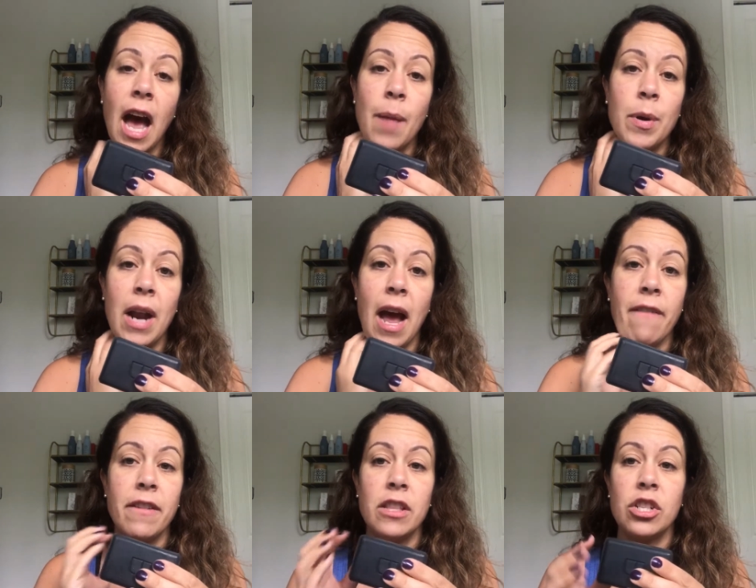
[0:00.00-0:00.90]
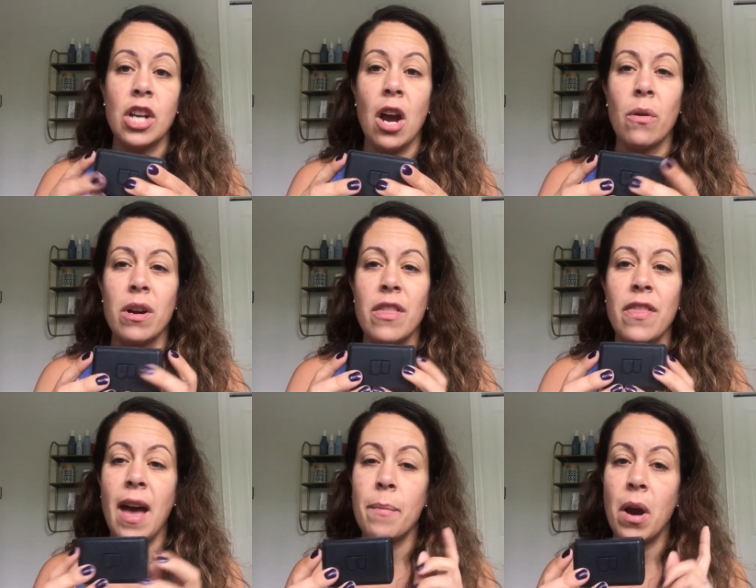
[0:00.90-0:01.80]
I put half in the shower.
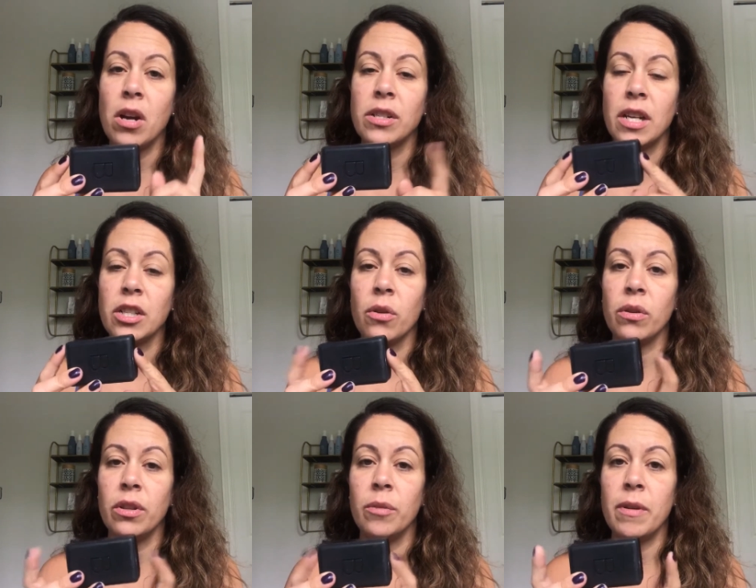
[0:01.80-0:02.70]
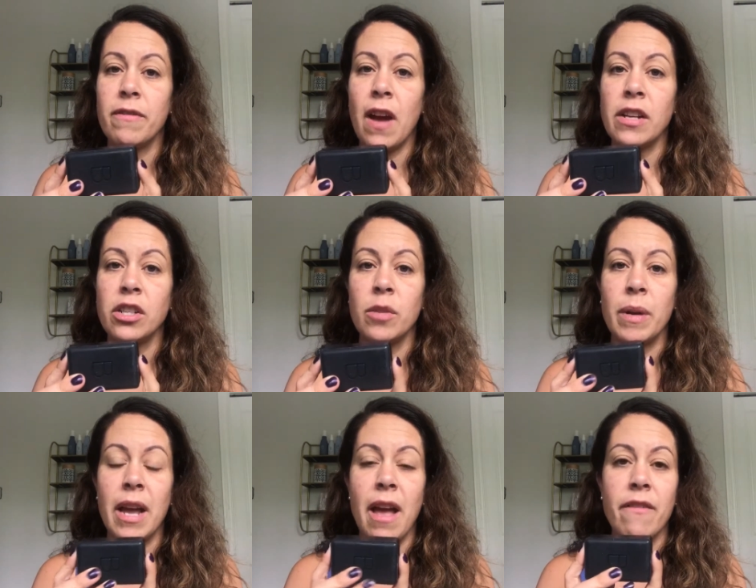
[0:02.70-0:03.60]
That part does go a little bit faster,
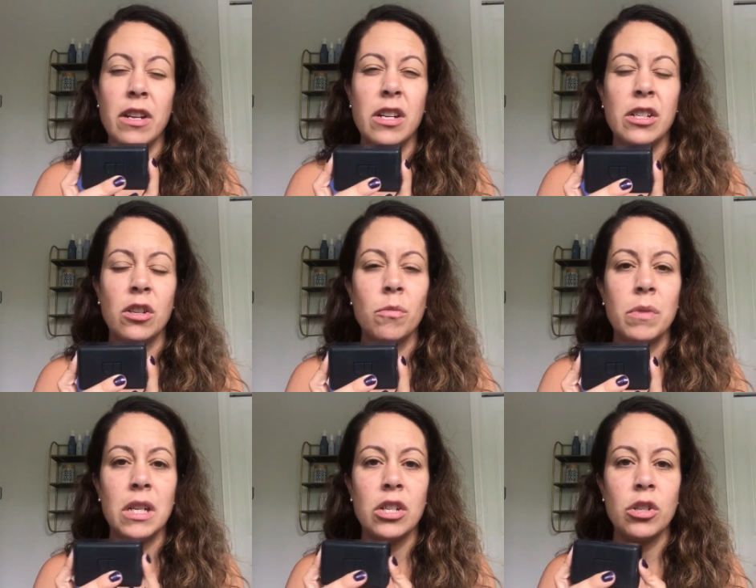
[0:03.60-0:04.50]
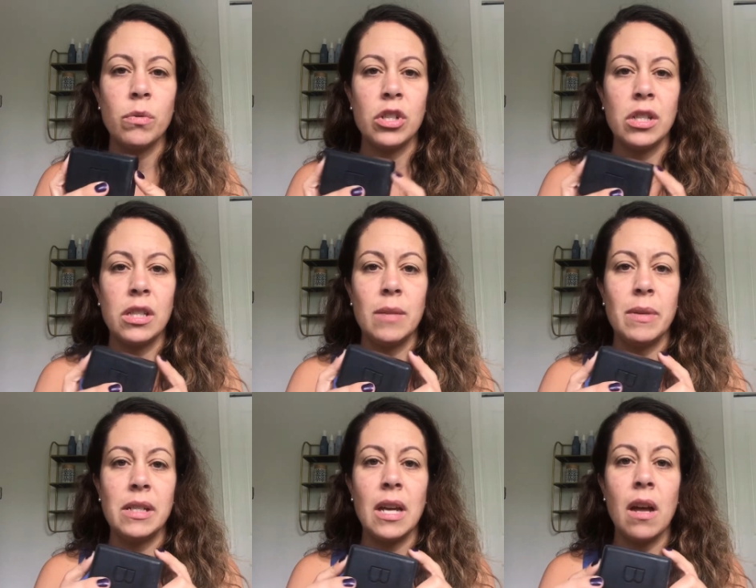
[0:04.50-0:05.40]
but I have it in a soap dish, which is
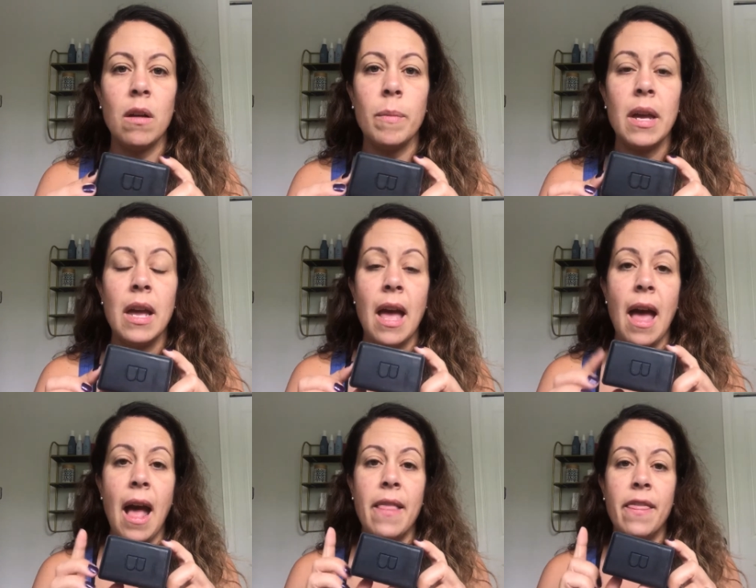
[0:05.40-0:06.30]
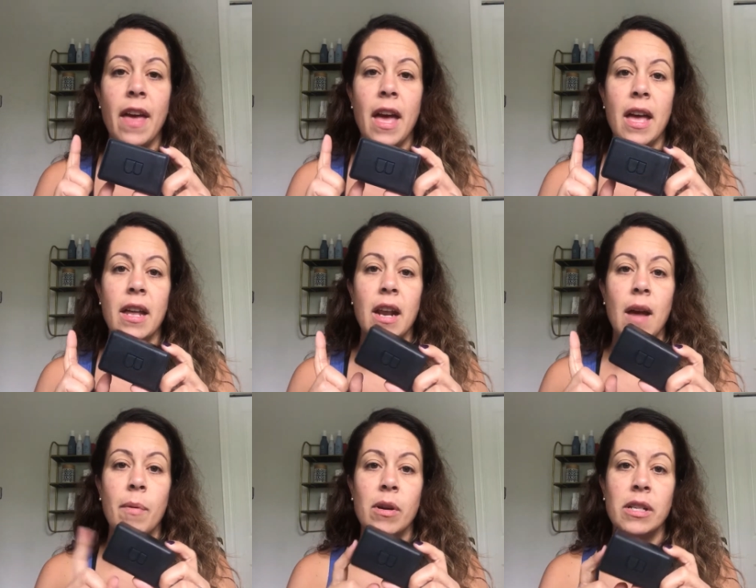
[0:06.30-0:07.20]
seeming to help. And then
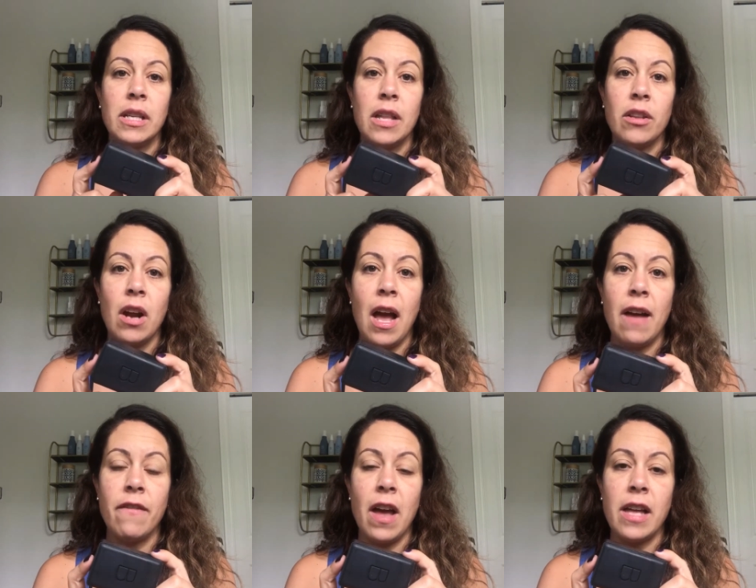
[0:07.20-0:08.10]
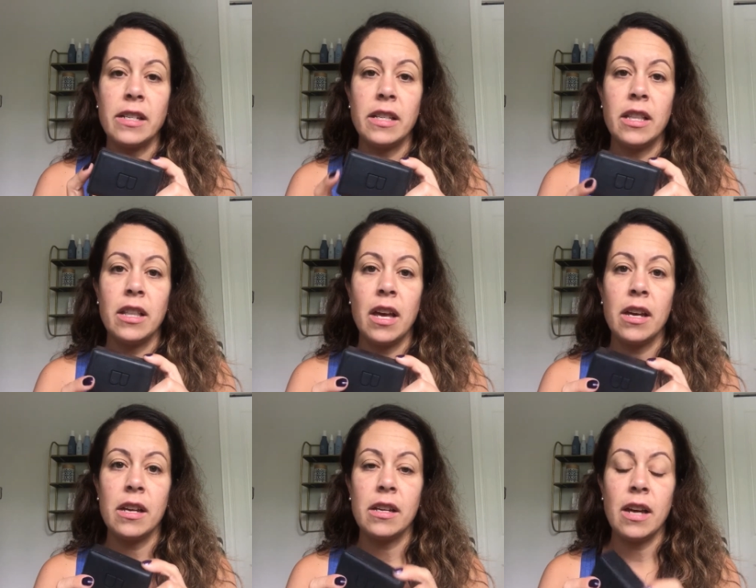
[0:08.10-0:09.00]
I put the other half at the,
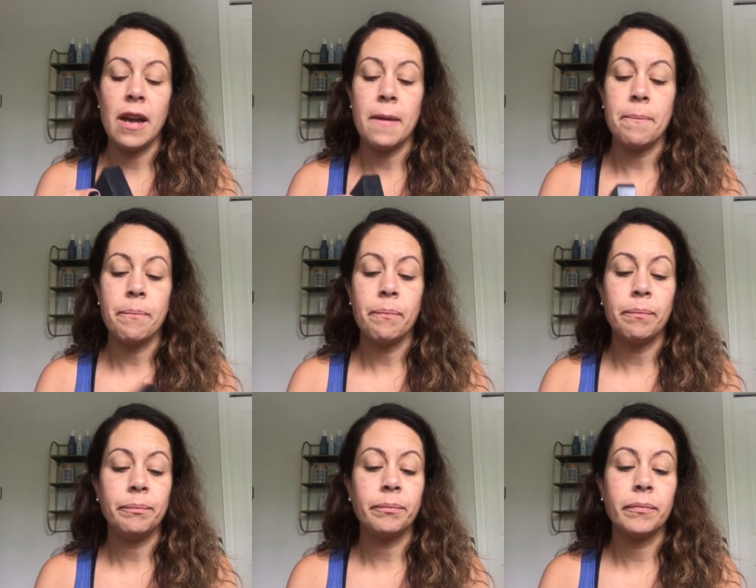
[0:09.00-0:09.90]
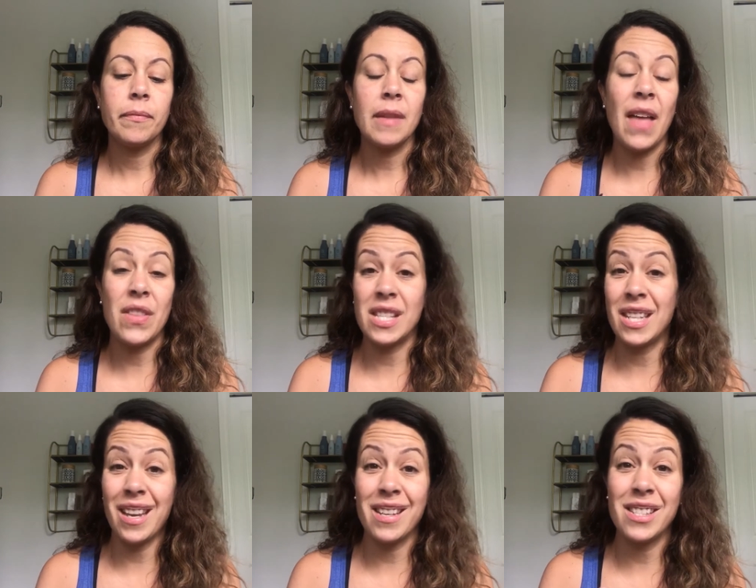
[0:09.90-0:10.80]
um, at the
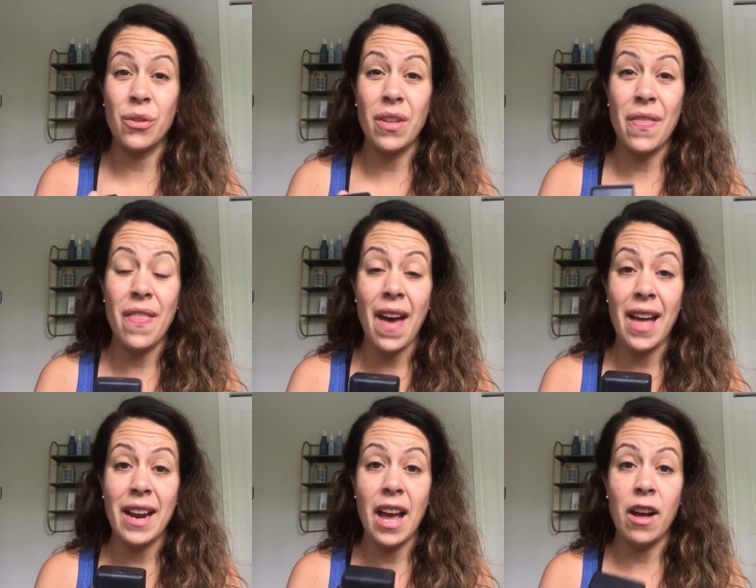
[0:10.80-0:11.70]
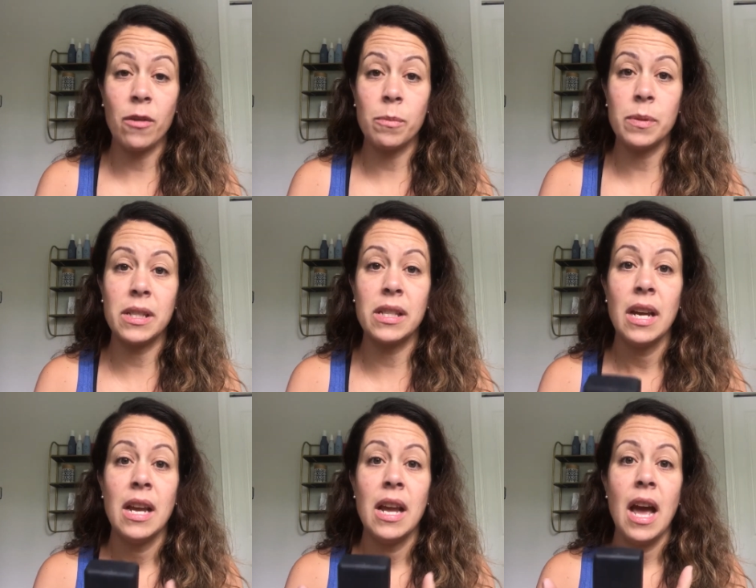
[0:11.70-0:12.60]
sink. So then that helps
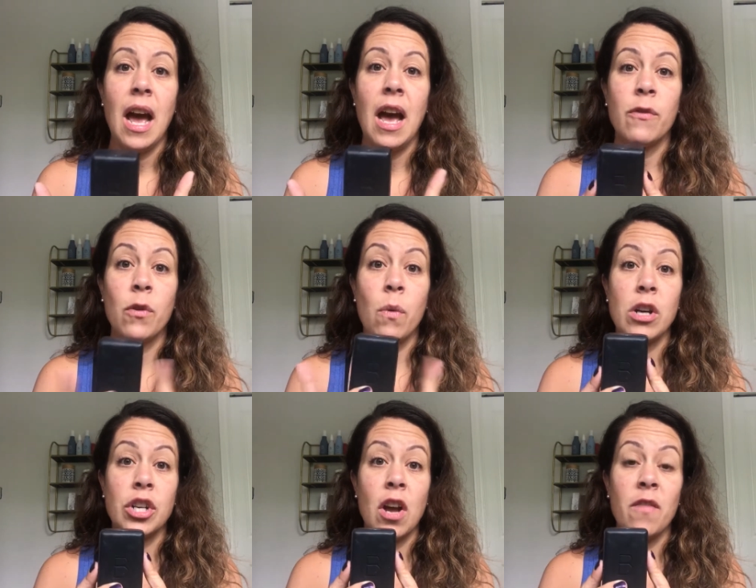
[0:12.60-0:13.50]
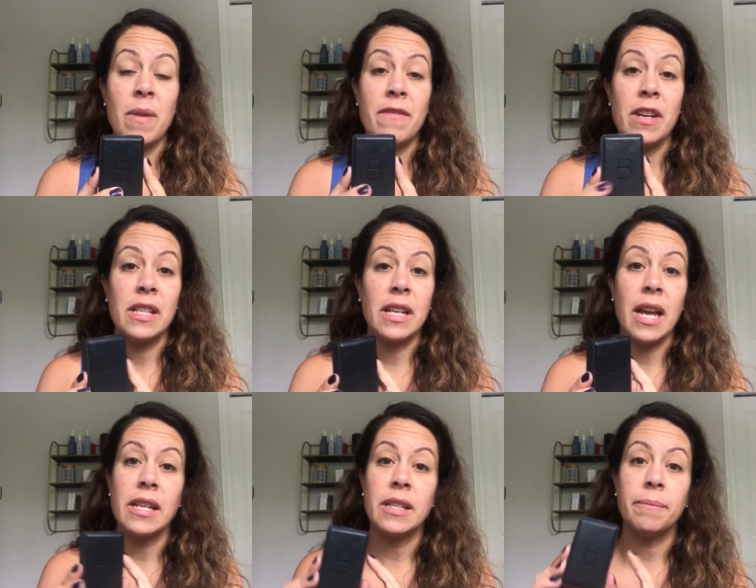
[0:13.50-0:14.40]
uh, for washing off my face at
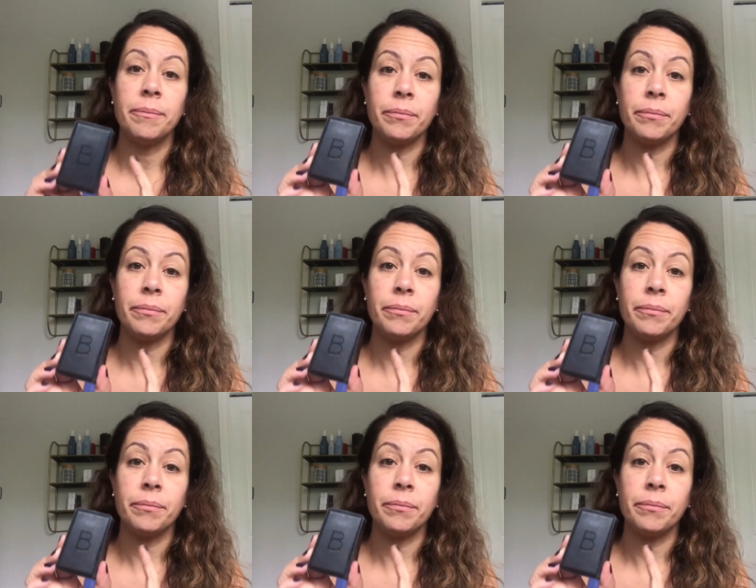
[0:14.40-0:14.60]
night.